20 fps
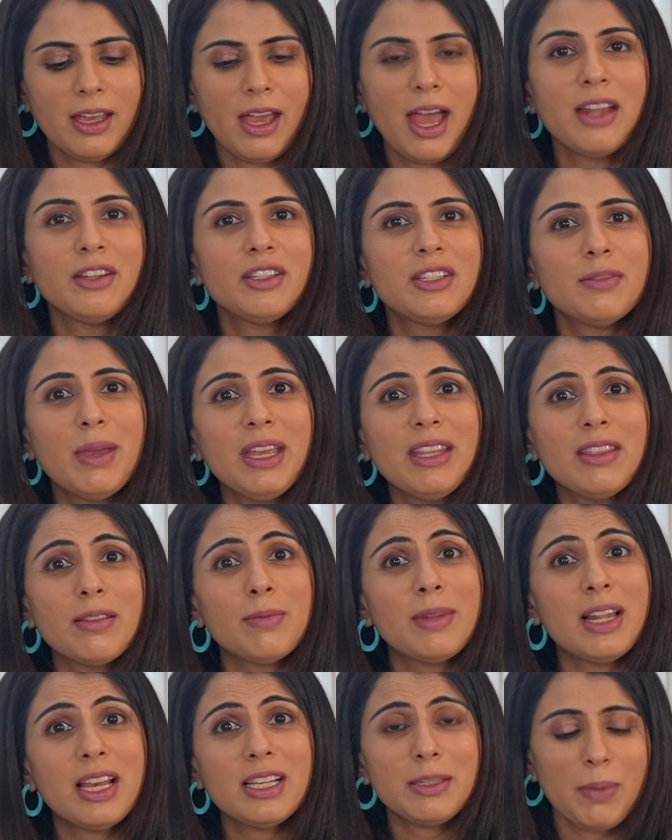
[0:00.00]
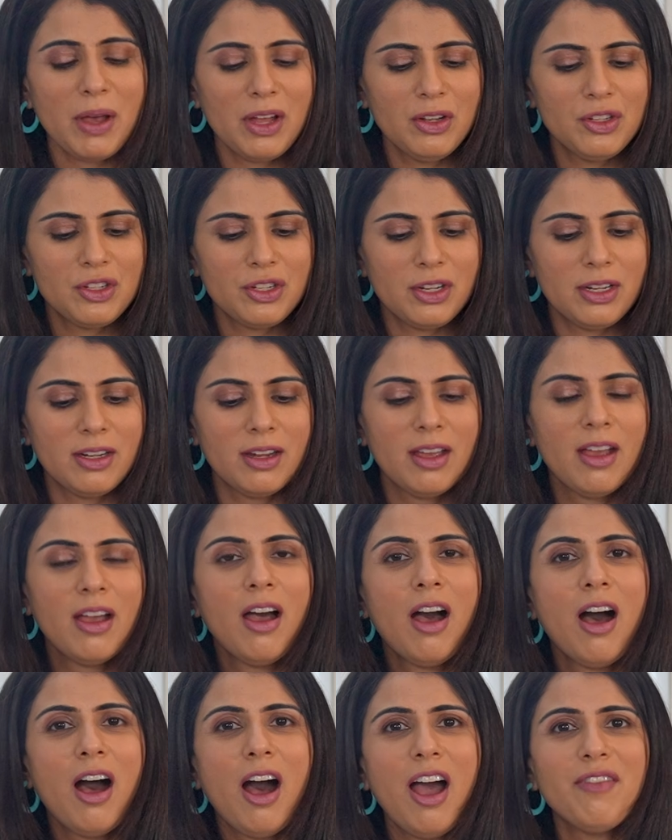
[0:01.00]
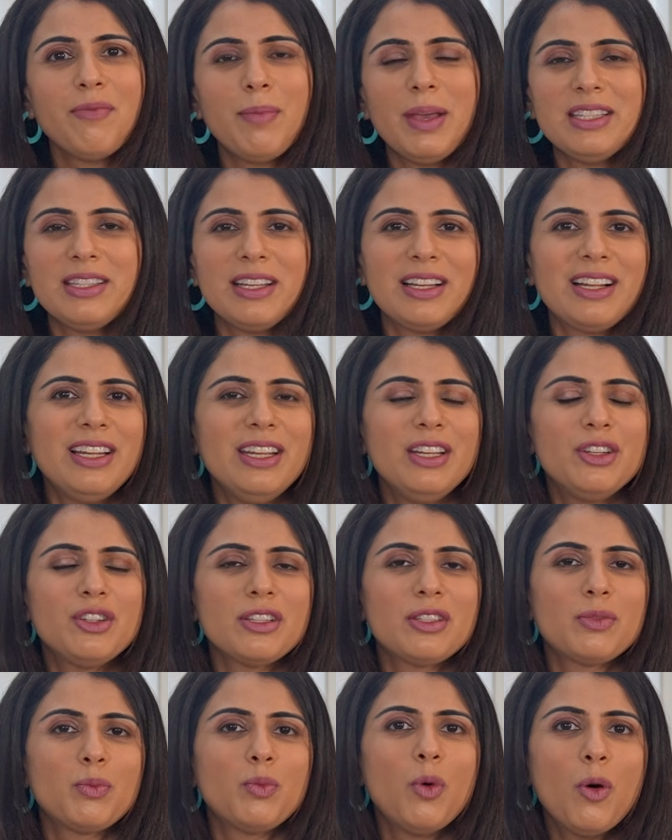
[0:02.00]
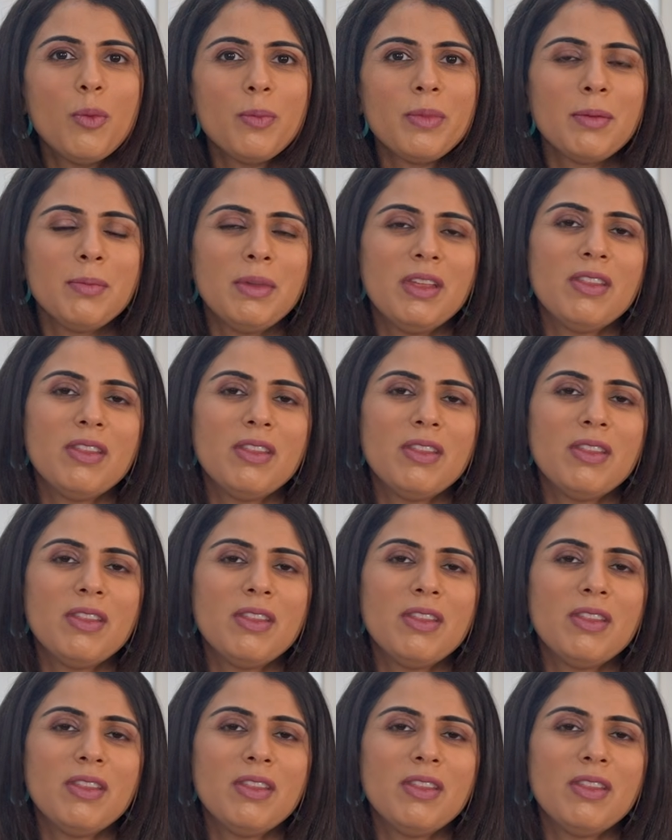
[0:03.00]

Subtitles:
and to make them less pungent, I've basically just warmed them